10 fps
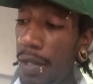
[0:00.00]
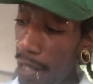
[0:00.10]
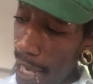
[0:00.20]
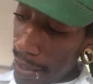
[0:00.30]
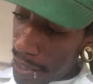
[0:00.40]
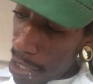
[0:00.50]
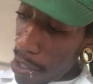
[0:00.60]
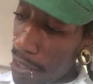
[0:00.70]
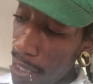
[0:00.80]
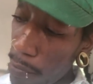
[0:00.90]
Like
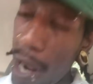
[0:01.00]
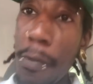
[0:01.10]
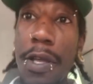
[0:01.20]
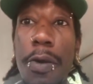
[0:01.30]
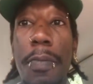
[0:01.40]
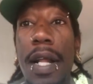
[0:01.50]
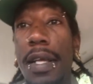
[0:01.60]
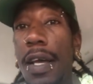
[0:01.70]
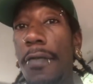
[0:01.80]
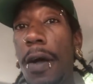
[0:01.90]
seriously, right when you about to
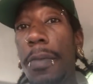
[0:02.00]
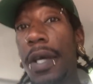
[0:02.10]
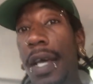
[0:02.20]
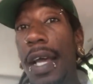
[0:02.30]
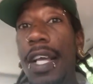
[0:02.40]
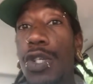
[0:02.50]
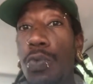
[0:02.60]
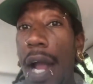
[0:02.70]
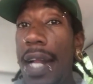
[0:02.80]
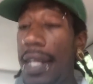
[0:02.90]
give up, it's
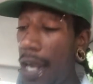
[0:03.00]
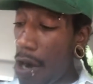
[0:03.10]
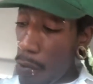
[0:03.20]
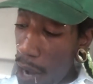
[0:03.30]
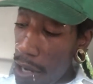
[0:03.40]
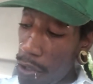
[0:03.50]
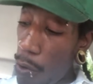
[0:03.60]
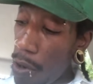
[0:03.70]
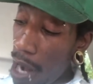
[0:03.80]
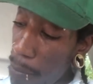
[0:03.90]
right there around the
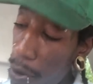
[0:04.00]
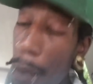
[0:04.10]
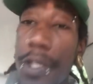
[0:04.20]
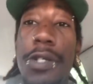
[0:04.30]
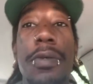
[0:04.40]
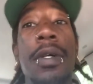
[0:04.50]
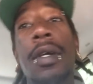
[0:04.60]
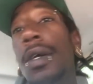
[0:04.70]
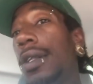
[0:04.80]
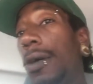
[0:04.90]
corner. I promise you.
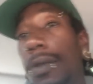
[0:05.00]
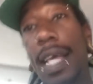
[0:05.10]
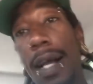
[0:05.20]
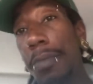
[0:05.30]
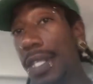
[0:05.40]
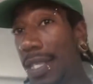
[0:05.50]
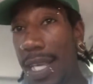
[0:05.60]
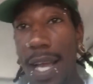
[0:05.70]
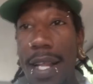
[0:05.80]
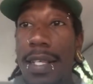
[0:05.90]
Don't think I'm just
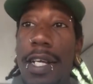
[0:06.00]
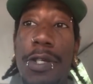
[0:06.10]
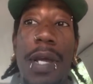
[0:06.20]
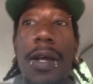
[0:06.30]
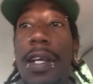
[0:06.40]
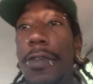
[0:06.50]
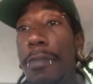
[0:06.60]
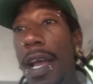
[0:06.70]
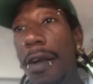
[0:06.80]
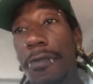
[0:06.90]
saying this because you hear this
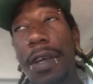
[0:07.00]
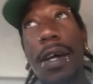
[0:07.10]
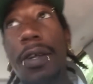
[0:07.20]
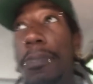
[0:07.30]
from every other